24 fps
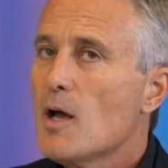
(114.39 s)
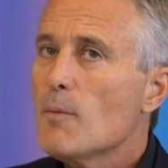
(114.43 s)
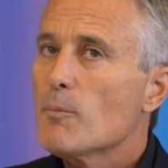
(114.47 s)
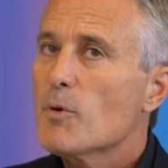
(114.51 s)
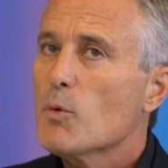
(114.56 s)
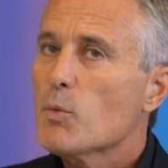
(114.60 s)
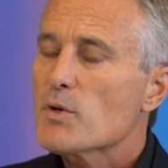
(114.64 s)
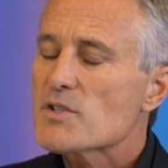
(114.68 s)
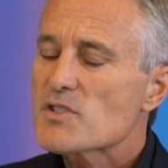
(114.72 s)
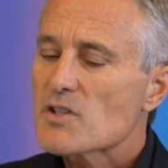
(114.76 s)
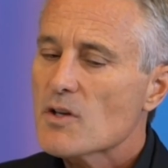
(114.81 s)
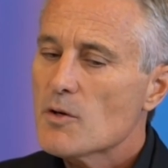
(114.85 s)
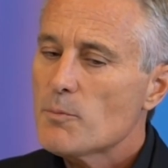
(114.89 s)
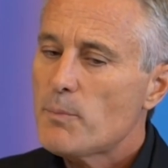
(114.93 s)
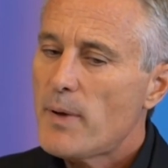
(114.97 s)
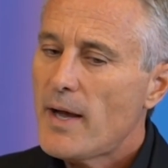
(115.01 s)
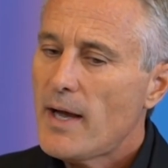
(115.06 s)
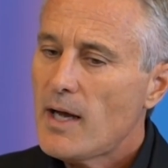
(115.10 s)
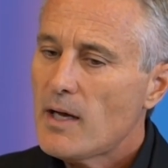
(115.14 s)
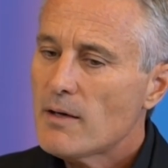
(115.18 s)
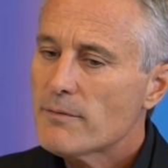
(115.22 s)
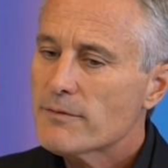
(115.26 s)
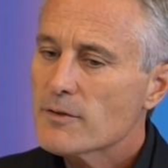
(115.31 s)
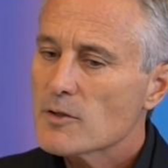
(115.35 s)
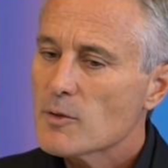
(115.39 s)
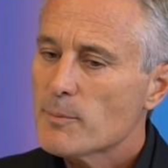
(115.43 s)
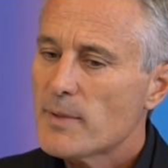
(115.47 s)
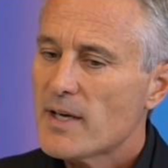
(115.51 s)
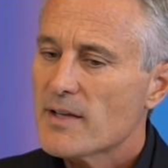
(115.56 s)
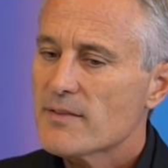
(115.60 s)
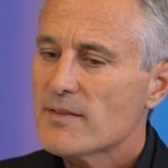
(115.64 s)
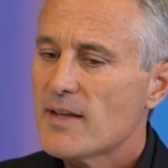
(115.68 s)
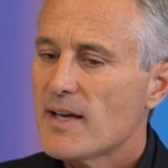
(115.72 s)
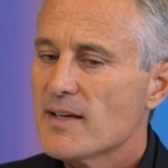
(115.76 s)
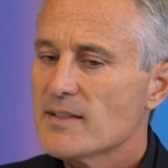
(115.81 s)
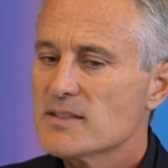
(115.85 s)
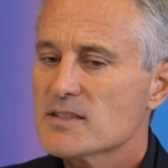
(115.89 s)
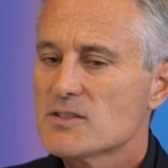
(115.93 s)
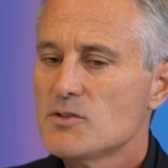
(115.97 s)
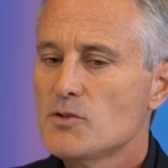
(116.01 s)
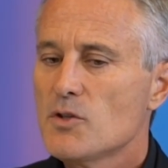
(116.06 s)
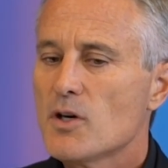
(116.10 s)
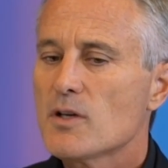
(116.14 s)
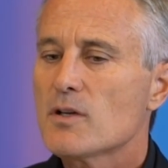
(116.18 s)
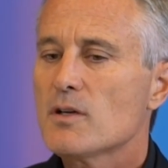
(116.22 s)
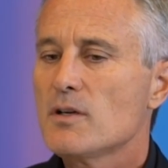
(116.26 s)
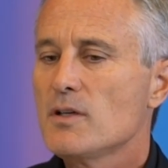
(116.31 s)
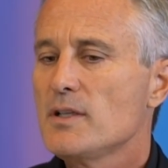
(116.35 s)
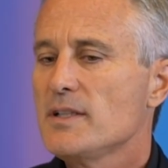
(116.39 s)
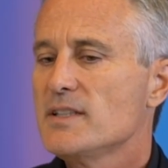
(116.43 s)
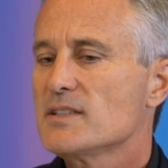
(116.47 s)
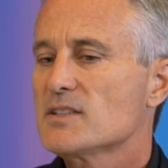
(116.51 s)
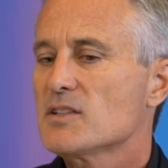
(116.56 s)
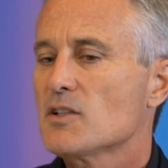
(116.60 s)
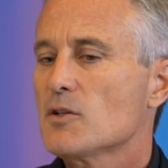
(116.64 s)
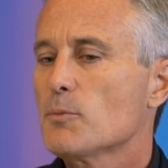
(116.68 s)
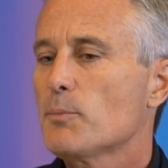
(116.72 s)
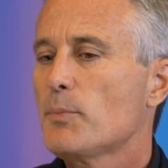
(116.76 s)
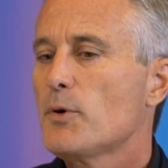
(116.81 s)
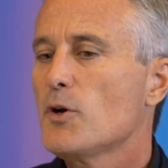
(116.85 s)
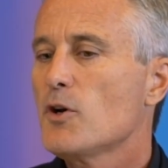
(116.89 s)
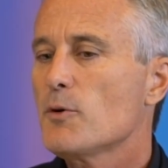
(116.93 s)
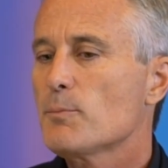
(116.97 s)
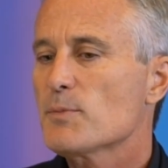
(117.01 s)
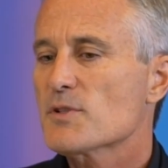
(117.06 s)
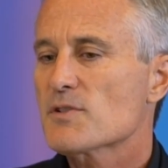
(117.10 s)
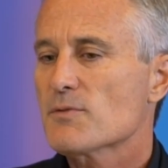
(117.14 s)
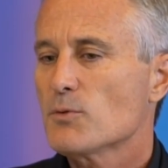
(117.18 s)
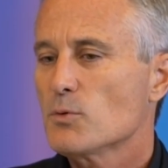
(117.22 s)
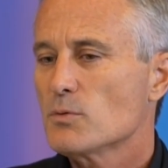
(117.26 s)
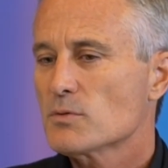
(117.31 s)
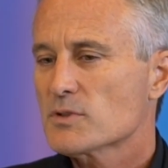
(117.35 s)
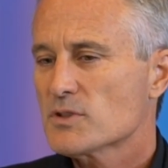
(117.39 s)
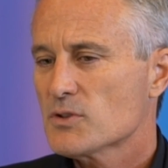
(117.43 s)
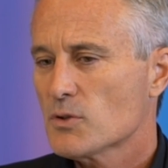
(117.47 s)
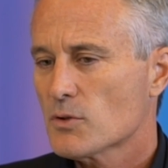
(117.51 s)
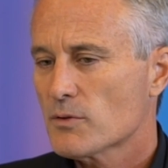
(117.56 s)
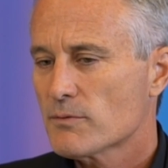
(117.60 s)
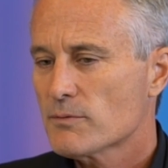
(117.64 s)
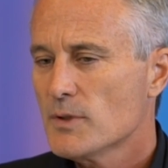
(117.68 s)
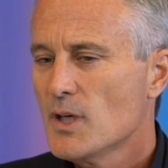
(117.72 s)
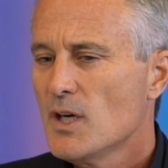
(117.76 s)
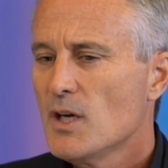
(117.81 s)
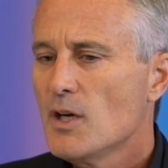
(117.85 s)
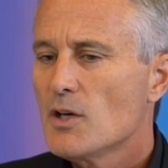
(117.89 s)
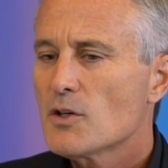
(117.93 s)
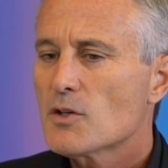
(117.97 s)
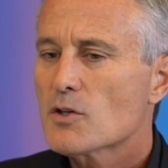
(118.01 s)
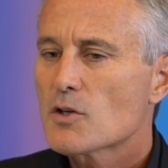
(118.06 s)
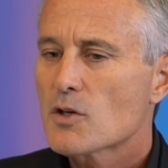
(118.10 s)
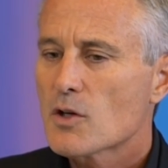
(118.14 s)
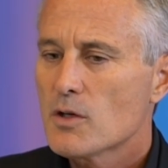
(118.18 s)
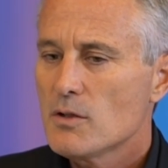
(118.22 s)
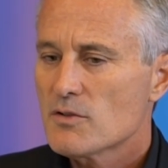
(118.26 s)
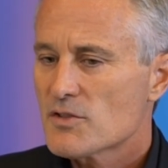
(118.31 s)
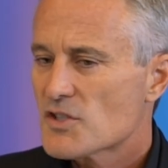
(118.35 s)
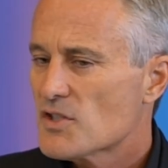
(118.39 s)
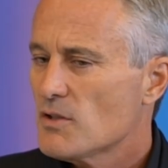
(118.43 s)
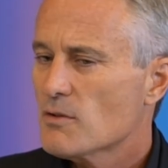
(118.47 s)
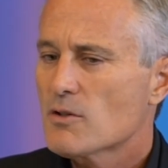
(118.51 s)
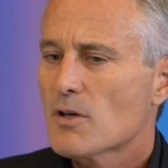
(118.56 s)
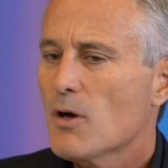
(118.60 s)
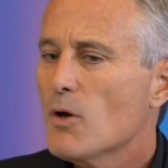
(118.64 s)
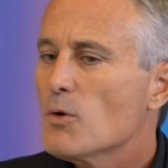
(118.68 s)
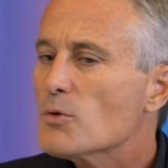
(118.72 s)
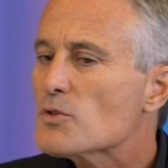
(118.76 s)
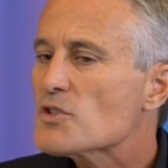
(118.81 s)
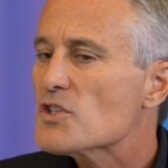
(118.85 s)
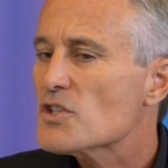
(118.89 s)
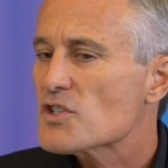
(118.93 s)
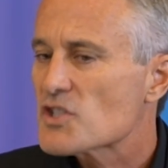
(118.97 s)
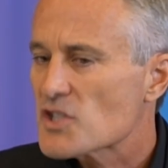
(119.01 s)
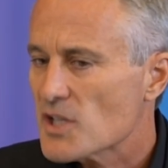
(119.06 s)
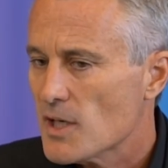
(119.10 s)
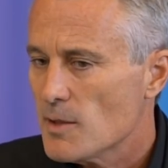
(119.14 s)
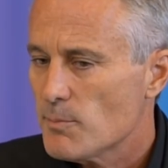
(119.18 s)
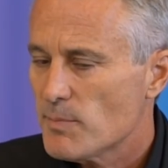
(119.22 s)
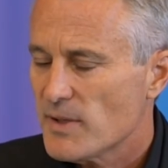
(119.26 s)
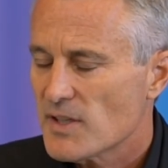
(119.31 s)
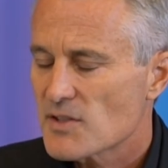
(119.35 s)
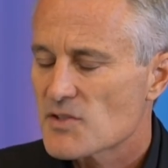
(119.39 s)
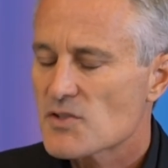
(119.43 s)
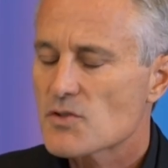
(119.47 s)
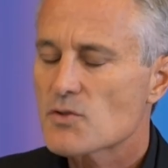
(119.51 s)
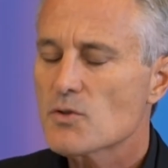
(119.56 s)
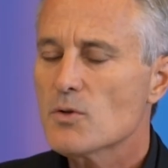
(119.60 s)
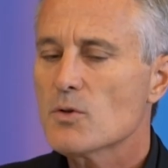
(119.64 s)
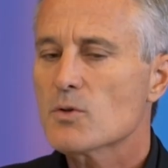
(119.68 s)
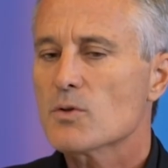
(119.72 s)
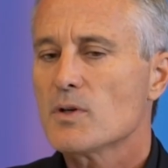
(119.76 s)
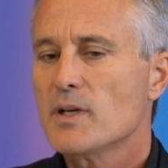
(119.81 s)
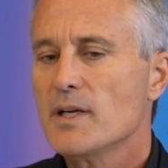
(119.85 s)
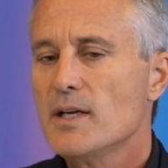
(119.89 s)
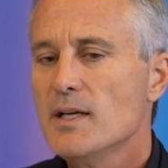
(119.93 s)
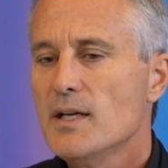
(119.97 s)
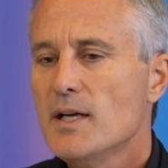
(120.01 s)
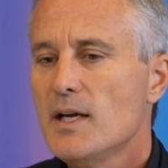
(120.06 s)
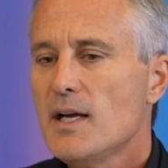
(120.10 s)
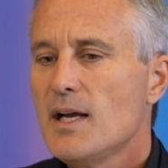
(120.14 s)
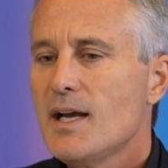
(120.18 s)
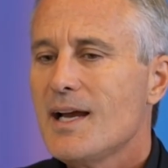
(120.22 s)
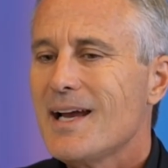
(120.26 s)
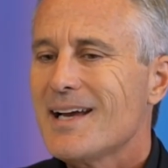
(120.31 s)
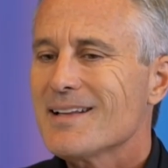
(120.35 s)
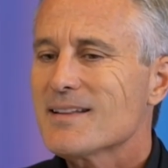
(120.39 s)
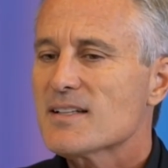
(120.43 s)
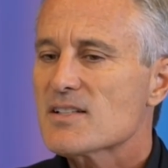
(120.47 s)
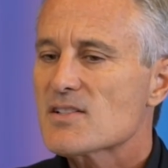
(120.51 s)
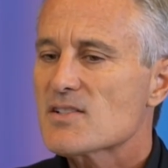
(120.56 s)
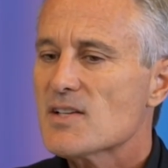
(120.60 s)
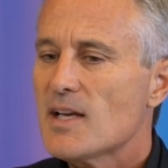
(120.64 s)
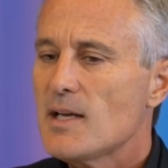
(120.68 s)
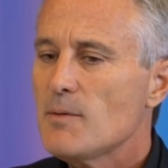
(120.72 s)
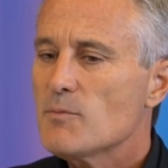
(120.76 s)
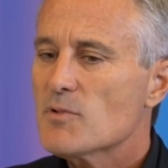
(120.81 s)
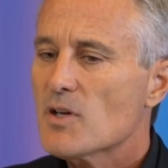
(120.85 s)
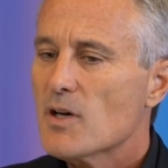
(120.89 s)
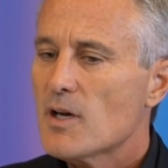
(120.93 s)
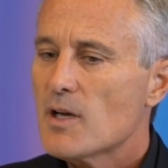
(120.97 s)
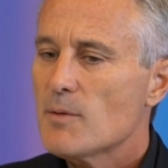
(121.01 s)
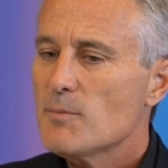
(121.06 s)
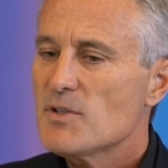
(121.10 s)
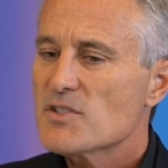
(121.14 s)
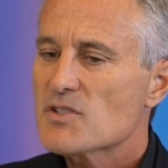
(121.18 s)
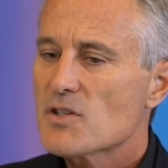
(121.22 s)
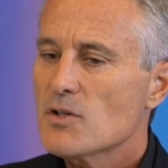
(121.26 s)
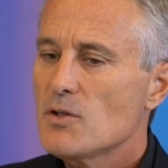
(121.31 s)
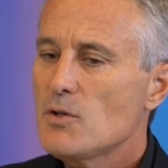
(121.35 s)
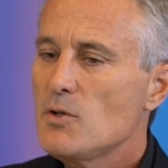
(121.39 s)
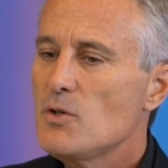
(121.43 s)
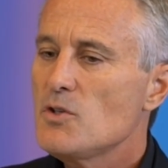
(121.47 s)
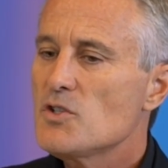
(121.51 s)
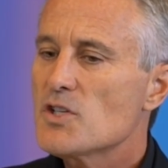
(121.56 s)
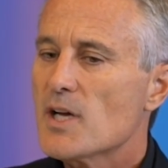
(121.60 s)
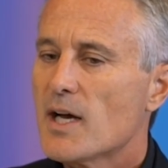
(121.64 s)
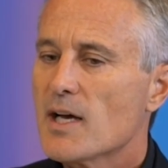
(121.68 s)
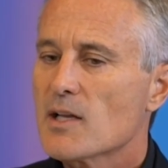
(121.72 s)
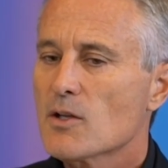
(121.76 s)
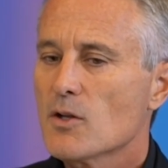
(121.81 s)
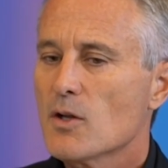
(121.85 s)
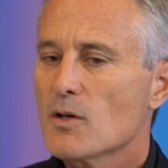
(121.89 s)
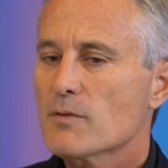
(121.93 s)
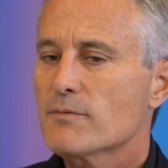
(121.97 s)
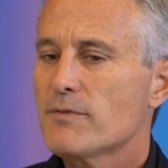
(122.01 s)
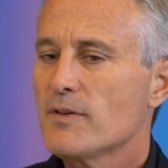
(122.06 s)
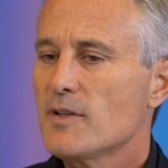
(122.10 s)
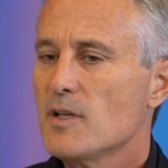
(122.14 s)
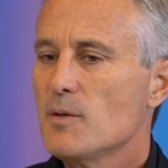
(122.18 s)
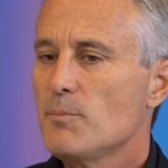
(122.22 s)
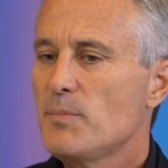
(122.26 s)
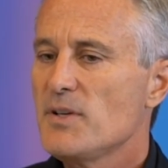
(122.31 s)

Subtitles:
But what's so powerful about that is not only is it a purposeful sort of culture-shaping story, at the same time, it's a huge unlock for their